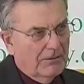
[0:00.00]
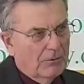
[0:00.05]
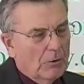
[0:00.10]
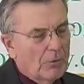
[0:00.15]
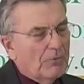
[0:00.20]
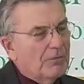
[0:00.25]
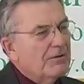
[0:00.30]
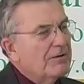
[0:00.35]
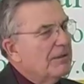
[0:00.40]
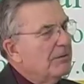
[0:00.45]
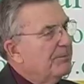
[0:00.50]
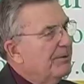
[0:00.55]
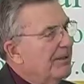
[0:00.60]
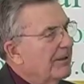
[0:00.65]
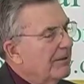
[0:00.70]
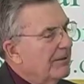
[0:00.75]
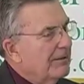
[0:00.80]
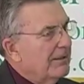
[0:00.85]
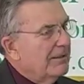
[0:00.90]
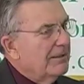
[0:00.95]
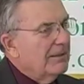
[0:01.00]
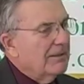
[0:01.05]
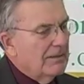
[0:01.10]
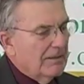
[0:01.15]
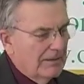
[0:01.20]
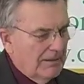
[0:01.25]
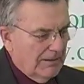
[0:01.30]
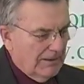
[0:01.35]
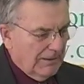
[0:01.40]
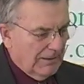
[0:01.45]
Over the period
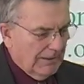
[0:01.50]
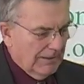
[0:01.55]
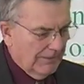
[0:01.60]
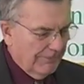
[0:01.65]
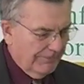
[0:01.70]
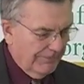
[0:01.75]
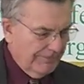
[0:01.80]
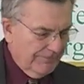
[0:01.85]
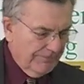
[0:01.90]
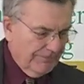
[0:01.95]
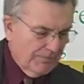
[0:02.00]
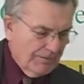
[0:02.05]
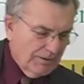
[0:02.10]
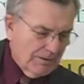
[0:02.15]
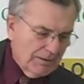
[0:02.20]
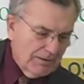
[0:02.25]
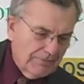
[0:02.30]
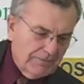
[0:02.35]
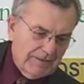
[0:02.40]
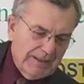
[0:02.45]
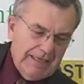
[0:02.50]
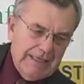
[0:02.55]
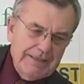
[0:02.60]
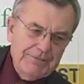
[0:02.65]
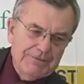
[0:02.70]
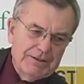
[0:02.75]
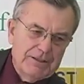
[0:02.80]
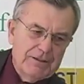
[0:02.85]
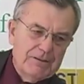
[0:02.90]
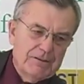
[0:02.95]
of
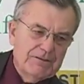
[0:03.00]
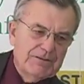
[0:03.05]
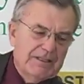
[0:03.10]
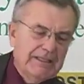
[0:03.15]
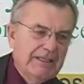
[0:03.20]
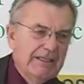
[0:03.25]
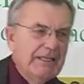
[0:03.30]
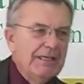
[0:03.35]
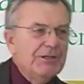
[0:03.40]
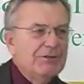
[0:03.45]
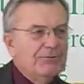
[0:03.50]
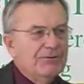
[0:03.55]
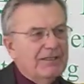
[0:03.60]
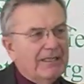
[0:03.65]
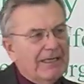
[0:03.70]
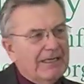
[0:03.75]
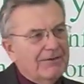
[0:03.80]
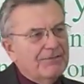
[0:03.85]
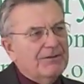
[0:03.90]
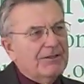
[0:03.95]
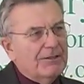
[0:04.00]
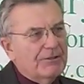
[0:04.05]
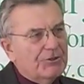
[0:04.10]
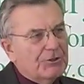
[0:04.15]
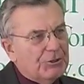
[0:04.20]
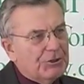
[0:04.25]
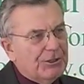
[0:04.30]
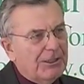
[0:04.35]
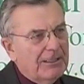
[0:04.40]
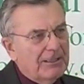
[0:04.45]
5 years, they each would have their
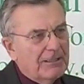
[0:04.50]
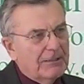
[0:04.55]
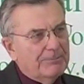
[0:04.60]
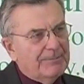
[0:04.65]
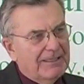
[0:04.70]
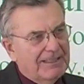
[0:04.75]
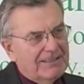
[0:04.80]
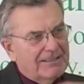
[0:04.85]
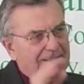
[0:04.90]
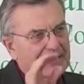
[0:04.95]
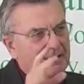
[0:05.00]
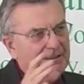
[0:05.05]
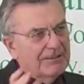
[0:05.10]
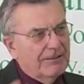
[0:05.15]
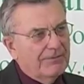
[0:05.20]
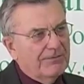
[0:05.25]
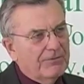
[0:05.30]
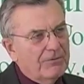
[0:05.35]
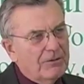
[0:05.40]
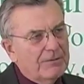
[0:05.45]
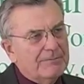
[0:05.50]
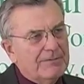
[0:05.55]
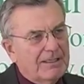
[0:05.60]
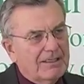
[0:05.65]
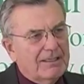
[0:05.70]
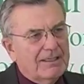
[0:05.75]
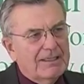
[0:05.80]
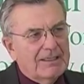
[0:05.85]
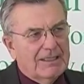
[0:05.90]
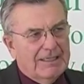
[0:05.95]
share based on the
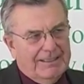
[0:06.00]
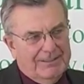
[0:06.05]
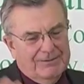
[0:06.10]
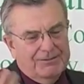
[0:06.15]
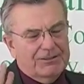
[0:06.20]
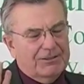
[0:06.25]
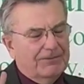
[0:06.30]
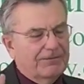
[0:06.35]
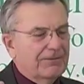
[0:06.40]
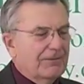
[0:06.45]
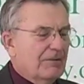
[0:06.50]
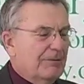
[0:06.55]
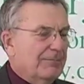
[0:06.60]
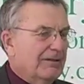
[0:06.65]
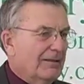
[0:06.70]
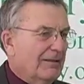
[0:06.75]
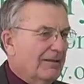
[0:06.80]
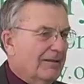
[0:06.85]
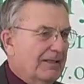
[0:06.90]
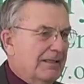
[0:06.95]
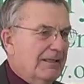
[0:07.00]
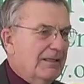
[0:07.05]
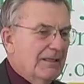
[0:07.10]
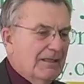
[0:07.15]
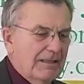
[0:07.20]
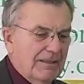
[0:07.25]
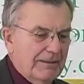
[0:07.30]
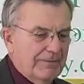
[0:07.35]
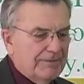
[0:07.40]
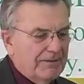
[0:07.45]
formula. I used the formula that
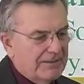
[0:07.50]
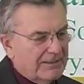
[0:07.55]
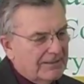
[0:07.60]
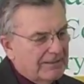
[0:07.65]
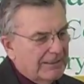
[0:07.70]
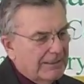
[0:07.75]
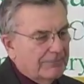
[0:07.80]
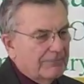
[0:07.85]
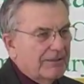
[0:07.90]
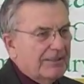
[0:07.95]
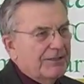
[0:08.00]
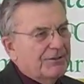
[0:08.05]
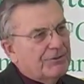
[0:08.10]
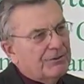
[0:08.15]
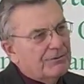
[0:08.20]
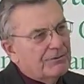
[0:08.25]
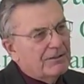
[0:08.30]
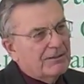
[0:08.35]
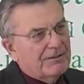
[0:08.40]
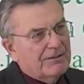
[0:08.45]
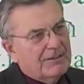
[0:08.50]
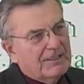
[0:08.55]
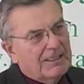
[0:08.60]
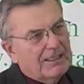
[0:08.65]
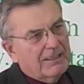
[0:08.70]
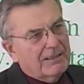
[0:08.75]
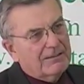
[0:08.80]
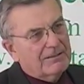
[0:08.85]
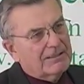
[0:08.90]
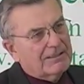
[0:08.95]
every state would get
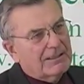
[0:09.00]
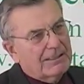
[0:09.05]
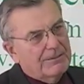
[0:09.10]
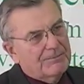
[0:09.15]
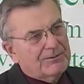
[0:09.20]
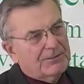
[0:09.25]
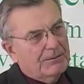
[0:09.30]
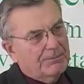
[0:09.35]
$200 times their